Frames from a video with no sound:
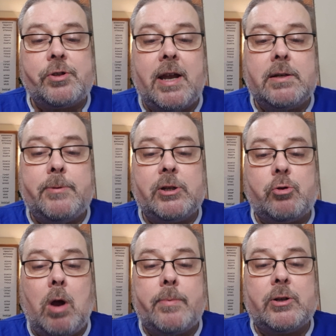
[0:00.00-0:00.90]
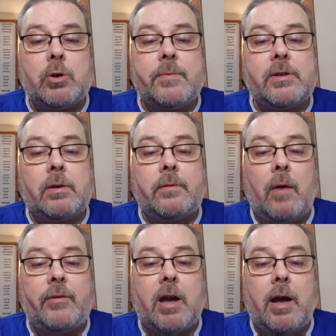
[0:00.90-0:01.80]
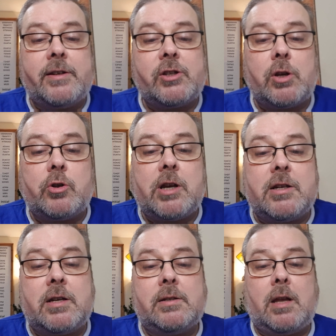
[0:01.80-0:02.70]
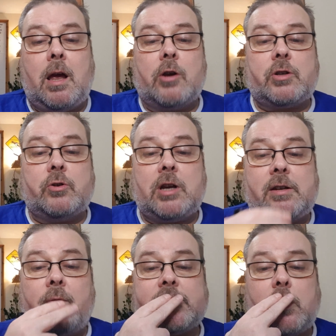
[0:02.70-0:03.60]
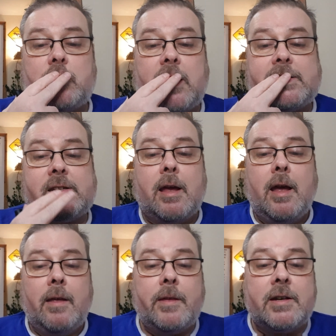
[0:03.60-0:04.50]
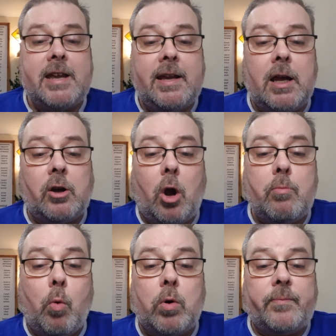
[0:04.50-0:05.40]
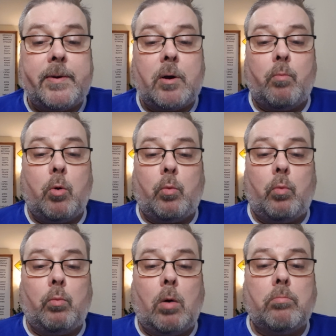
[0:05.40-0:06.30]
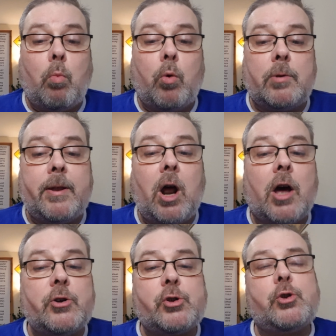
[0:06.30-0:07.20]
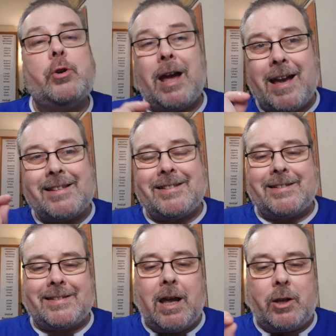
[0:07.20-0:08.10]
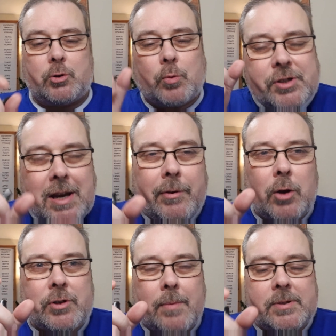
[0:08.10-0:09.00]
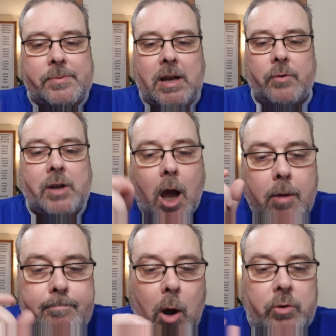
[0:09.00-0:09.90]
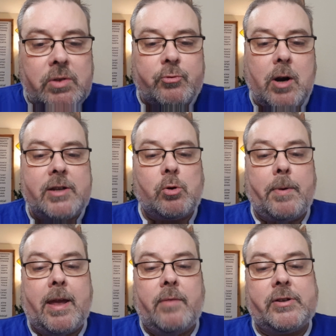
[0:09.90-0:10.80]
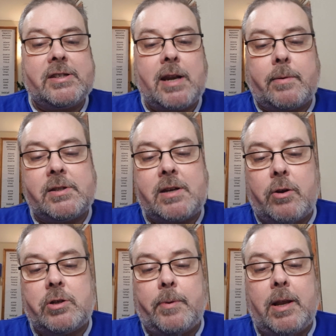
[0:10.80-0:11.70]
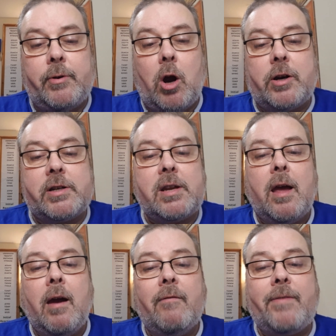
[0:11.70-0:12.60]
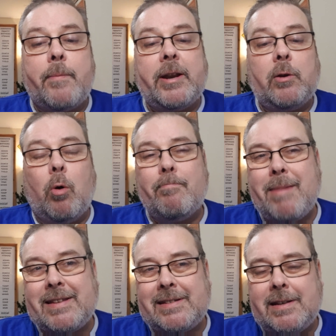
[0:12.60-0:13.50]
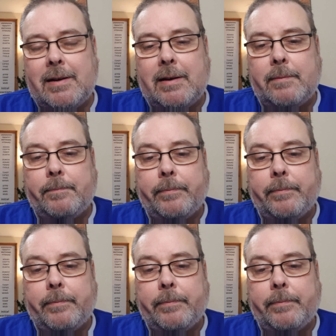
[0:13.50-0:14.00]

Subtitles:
tend to be described in terms of the kinds associations that a decade ago would have been understood as societal stereotypes themselves, modes of dress or behaviours stereotypically regarded as feminine or masculine